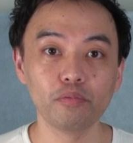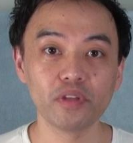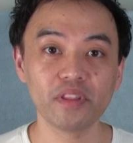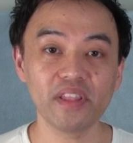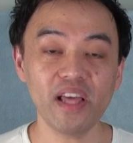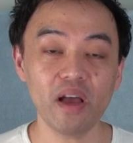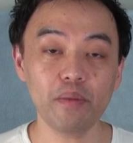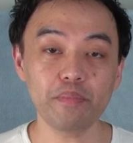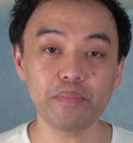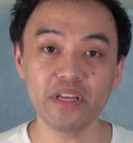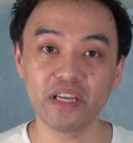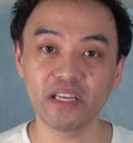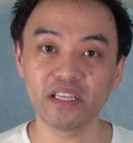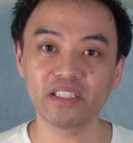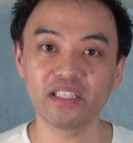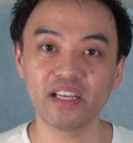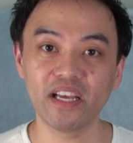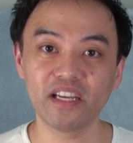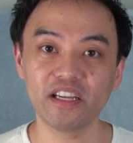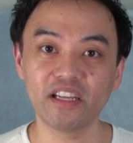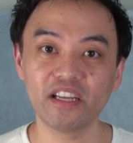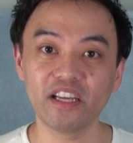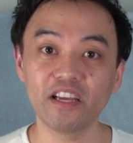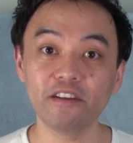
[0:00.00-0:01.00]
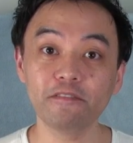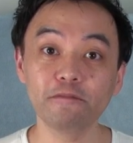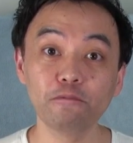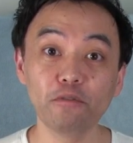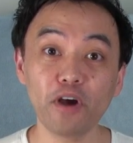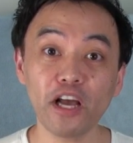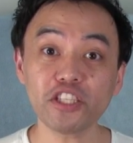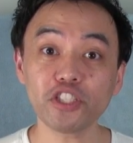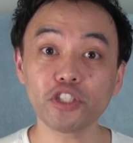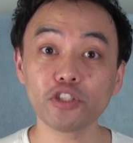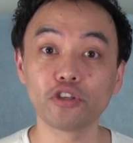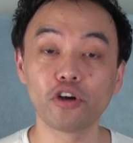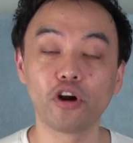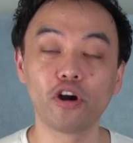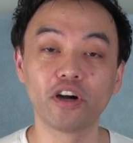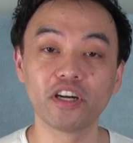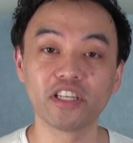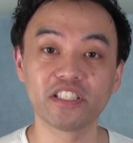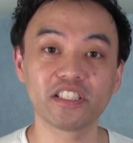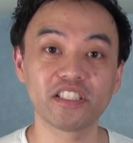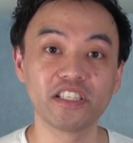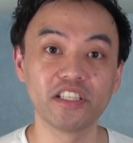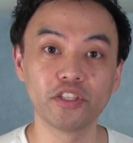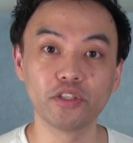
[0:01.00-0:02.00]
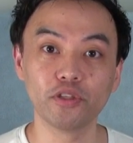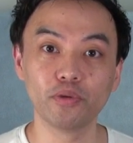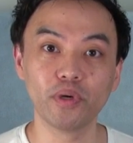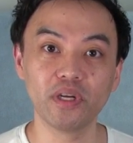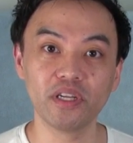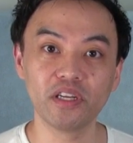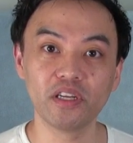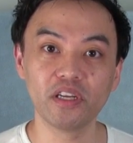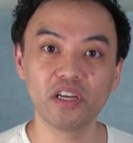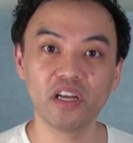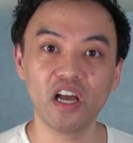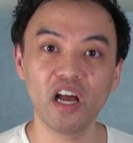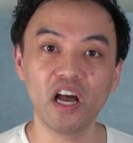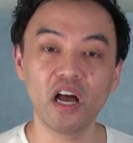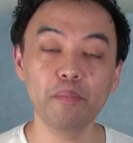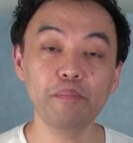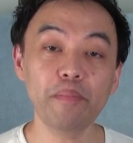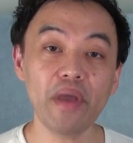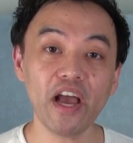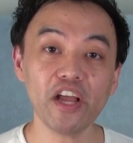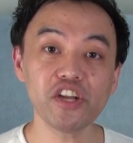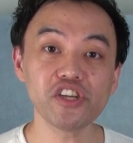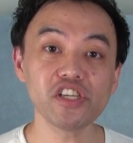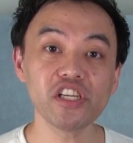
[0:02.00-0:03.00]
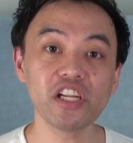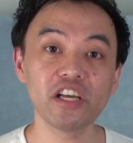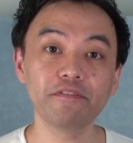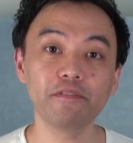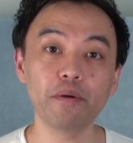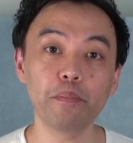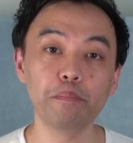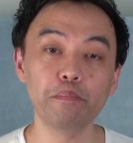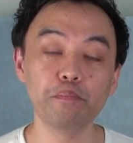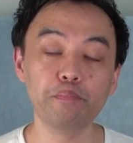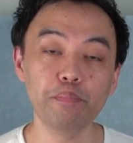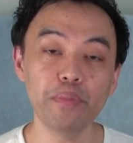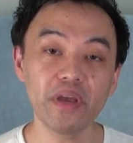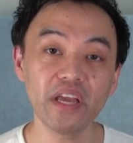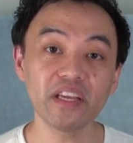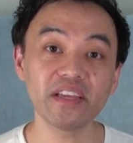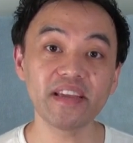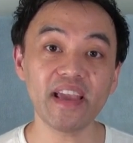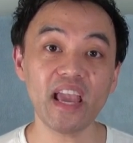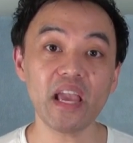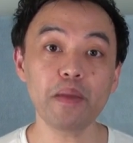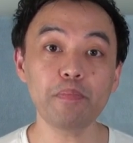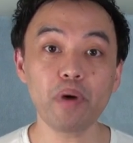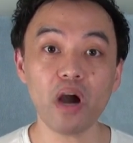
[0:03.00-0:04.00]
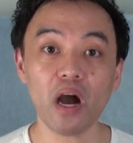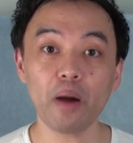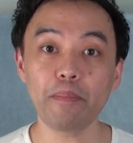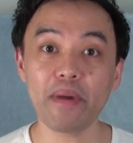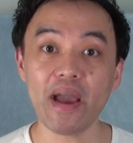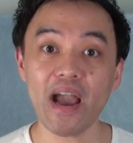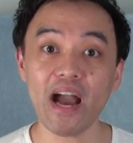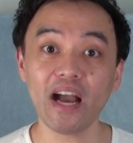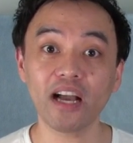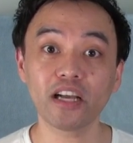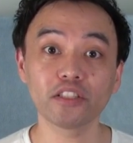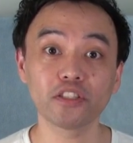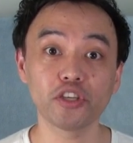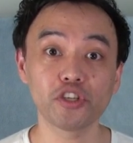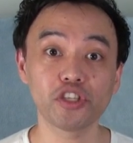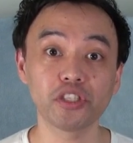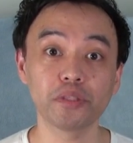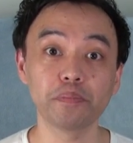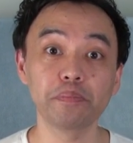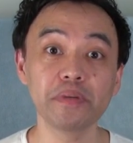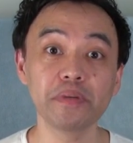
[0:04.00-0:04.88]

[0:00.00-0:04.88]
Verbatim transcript: With that being said, if Western artists can do it, imagine if a big K-pop act such as